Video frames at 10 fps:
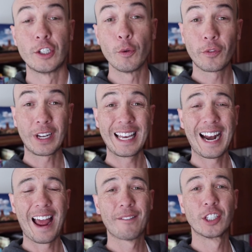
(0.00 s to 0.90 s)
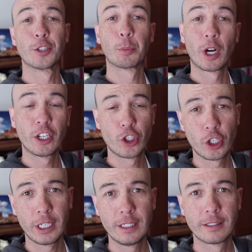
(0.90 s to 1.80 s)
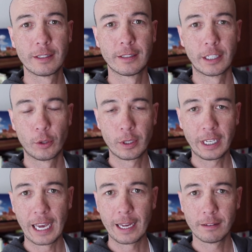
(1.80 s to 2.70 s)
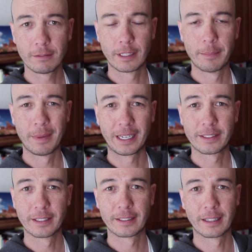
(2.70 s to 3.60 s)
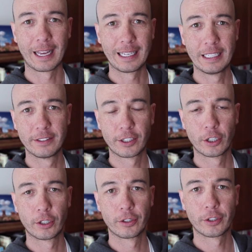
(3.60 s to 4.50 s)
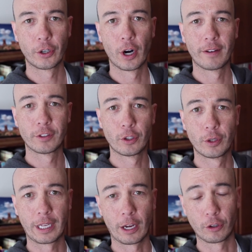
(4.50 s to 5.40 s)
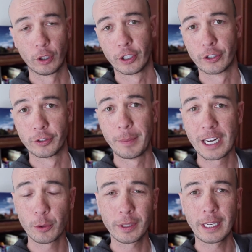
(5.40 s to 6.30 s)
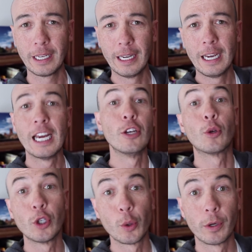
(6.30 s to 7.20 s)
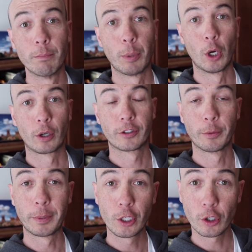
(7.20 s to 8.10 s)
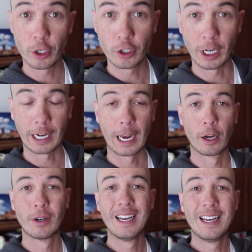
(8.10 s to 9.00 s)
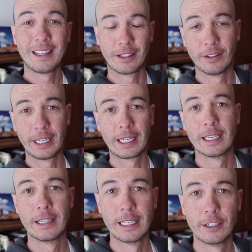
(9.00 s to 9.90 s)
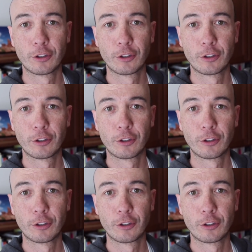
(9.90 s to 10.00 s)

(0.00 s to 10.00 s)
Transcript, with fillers: And don't forget, I have a spreadsheet that you can get that makes this a lot easier so you don't have to do the calculations manually and you can do it in bulk. So be sure to check out the link in the